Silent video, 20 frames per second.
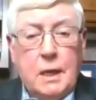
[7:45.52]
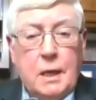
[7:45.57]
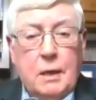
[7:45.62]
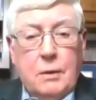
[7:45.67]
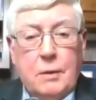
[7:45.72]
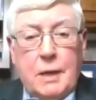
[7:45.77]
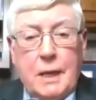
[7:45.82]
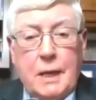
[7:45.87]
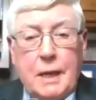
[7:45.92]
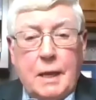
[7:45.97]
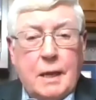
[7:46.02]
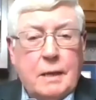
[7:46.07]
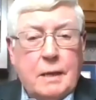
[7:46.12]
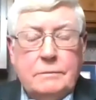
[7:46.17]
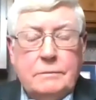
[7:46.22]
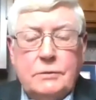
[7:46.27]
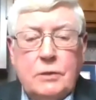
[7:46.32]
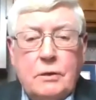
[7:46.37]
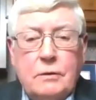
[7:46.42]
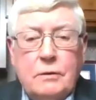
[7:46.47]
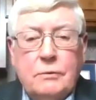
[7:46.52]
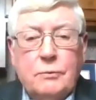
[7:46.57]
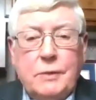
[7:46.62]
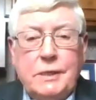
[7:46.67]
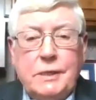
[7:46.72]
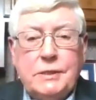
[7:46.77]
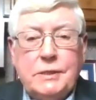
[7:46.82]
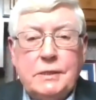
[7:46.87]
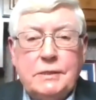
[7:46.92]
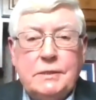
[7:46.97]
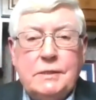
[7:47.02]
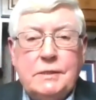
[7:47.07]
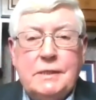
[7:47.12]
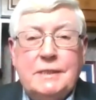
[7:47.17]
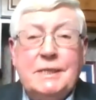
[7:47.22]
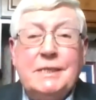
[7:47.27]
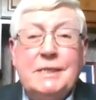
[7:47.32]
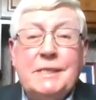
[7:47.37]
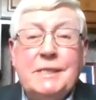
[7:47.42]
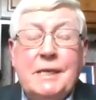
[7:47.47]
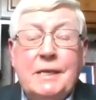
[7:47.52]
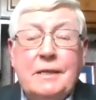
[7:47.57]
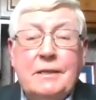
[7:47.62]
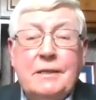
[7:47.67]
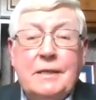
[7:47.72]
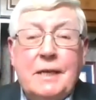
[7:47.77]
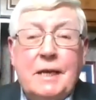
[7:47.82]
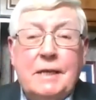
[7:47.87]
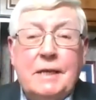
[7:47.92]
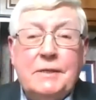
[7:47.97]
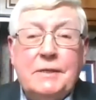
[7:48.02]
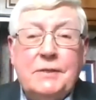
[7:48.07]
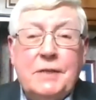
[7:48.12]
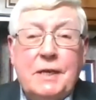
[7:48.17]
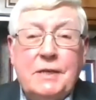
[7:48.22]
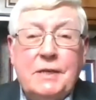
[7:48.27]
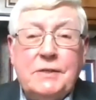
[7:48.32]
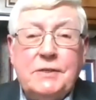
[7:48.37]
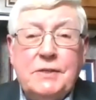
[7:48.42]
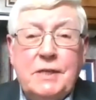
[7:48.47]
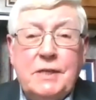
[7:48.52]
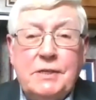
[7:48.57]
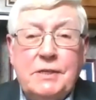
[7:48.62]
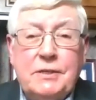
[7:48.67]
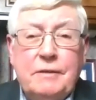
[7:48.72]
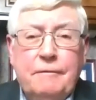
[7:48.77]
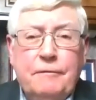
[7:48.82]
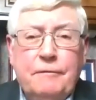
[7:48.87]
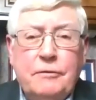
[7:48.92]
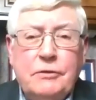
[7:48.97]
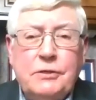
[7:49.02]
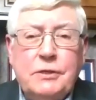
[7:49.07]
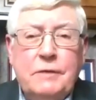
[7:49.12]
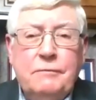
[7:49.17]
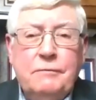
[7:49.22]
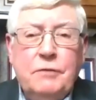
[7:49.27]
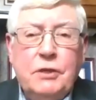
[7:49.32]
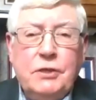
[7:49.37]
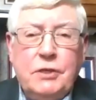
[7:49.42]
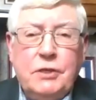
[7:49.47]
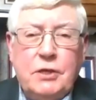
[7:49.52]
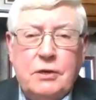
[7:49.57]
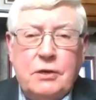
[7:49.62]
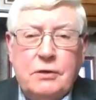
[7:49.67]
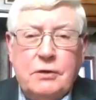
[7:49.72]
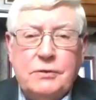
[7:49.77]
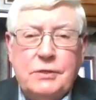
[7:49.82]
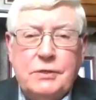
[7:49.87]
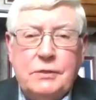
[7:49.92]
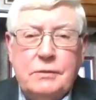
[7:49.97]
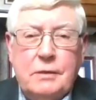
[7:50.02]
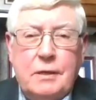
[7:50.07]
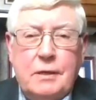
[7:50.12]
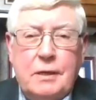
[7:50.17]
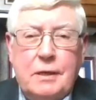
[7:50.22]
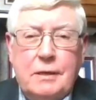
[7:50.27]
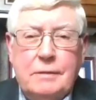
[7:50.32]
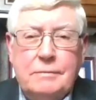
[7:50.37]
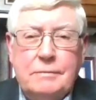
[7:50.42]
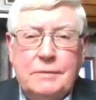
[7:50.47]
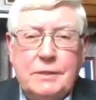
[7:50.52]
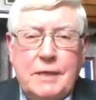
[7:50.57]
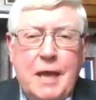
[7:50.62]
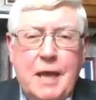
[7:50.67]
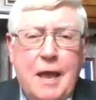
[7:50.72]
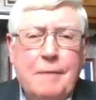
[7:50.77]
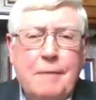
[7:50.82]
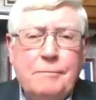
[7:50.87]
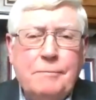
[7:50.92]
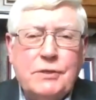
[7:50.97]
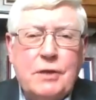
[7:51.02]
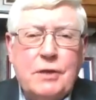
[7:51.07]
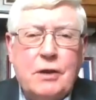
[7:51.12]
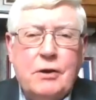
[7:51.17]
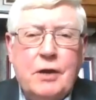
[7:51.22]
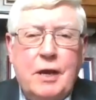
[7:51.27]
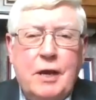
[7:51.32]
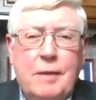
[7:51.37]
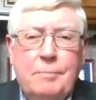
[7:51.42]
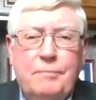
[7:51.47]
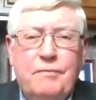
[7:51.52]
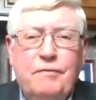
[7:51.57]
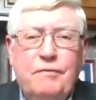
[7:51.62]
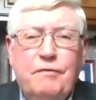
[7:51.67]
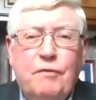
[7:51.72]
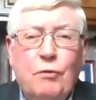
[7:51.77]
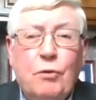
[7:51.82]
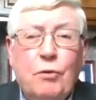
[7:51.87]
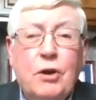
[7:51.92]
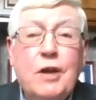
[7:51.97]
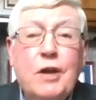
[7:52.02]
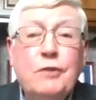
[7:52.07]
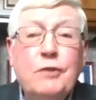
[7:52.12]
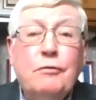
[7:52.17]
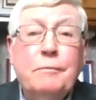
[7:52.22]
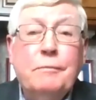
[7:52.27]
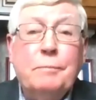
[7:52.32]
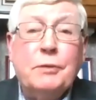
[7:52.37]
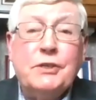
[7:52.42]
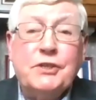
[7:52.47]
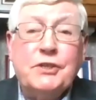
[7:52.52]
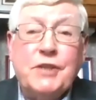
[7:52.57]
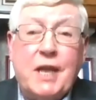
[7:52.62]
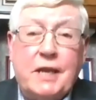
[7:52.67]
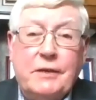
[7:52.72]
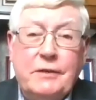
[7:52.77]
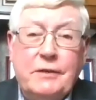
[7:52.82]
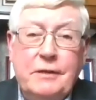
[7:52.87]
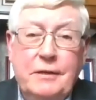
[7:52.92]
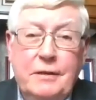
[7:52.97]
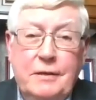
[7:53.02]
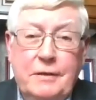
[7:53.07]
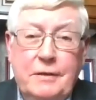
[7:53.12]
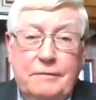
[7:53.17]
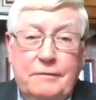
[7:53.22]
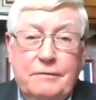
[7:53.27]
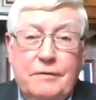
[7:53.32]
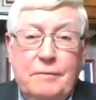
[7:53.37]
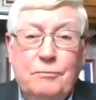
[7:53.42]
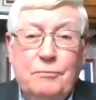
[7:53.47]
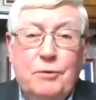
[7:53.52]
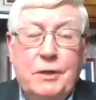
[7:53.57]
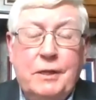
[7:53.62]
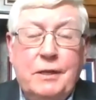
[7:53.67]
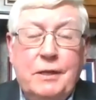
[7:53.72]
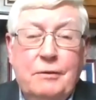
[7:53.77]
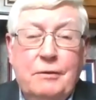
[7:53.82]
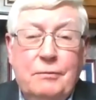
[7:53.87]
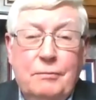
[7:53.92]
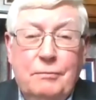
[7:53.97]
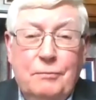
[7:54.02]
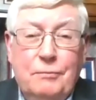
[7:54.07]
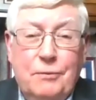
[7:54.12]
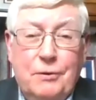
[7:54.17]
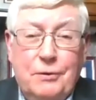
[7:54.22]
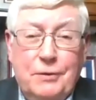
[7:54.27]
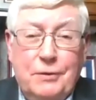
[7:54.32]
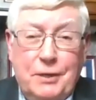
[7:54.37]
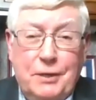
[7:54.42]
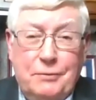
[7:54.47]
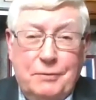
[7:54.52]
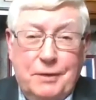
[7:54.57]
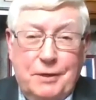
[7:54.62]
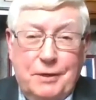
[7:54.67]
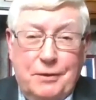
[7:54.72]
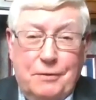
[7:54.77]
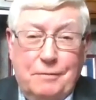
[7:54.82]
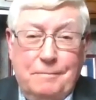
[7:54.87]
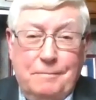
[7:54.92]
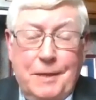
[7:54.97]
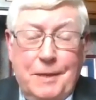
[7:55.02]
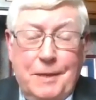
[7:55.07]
Well, I saw a recent statistic that says since the first of the year, scams are up 400% from what they were a year ago